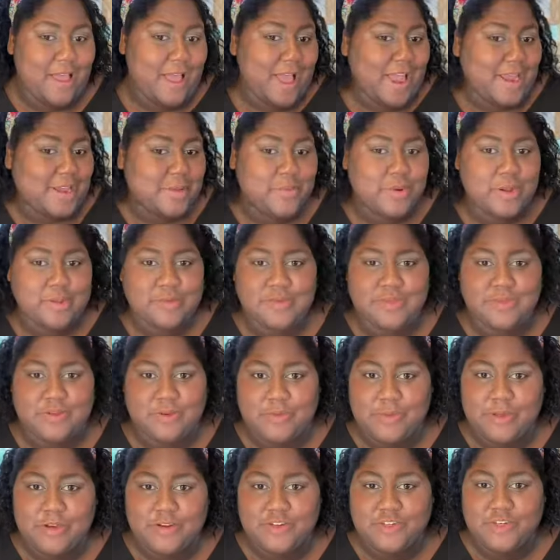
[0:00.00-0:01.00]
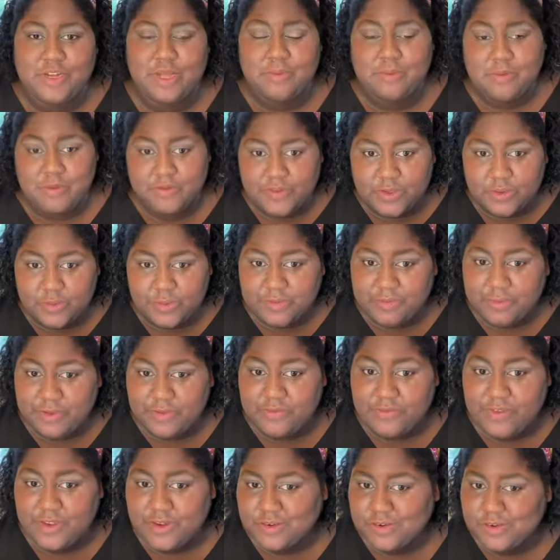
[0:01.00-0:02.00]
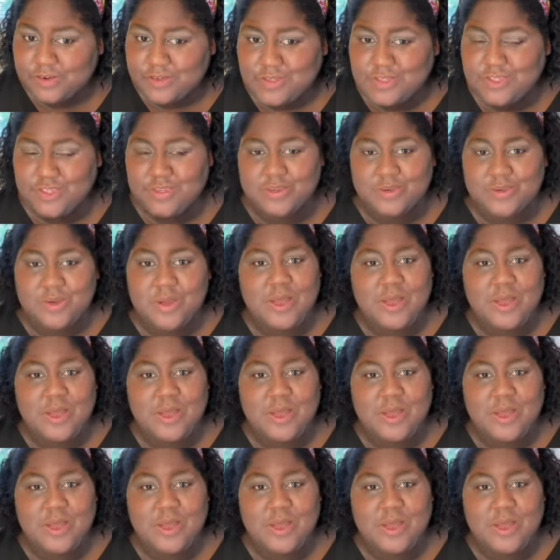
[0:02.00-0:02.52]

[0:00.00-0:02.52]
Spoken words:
I could probably do a better job of it with my fingers too.